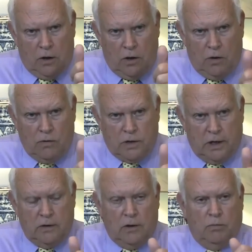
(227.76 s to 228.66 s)

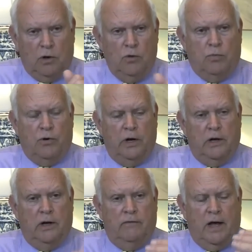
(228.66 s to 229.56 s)
using the
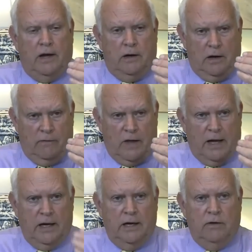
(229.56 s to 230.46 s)
blueprint of
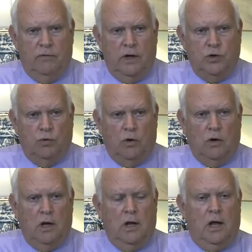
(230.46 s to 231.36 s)
that
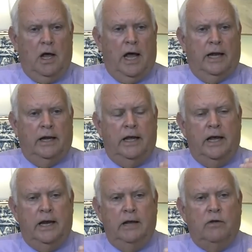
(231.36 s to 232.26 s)
individual and
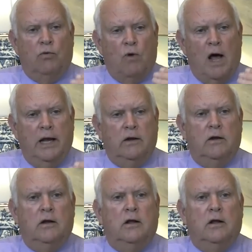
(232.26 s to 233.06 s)
getting the right